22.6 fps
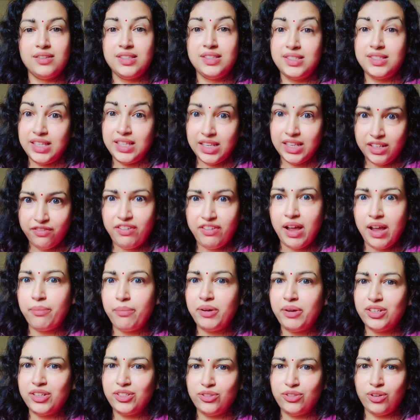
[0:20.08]
silk
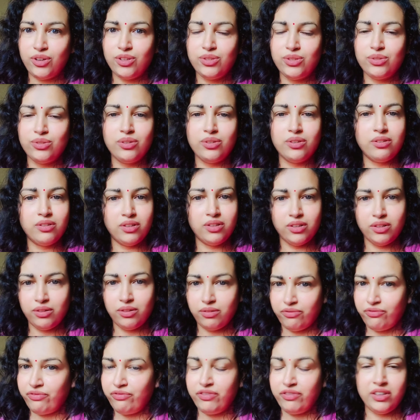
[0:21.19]
fabrics also
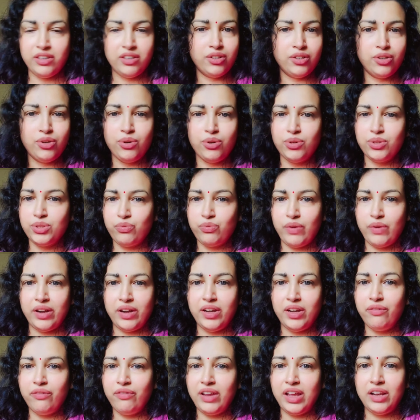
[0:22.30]
goes
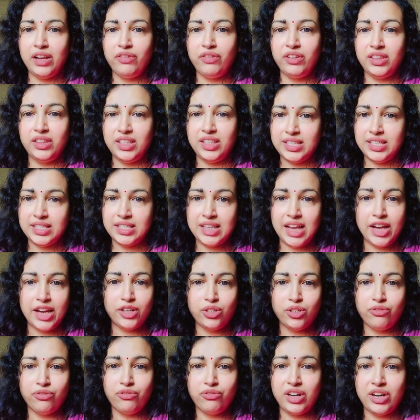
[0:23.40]
very well with these kind
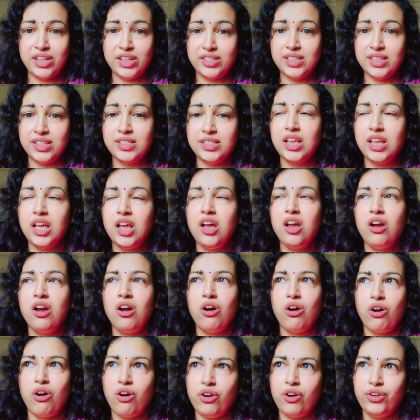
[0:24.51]
of dresses,
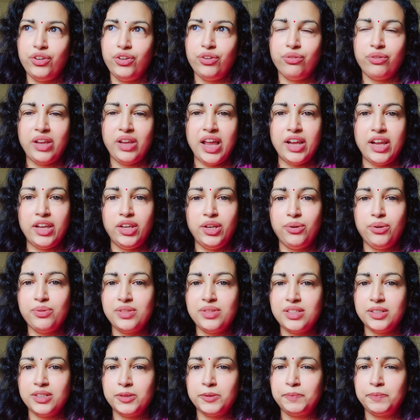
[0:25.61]
or you can
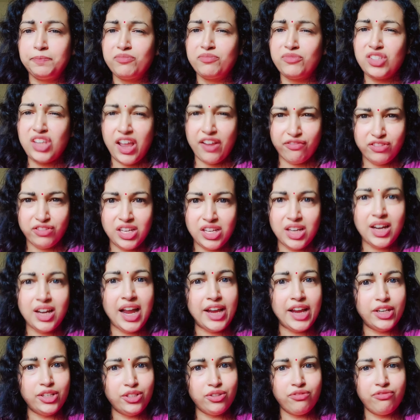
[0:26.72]
use taffeta
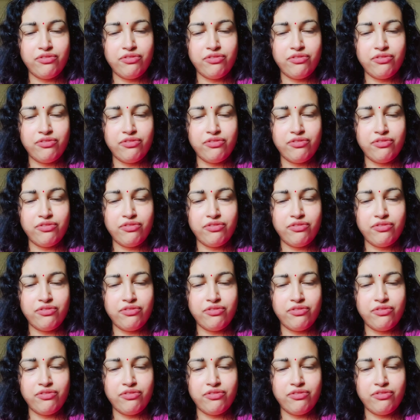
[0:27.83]
kind of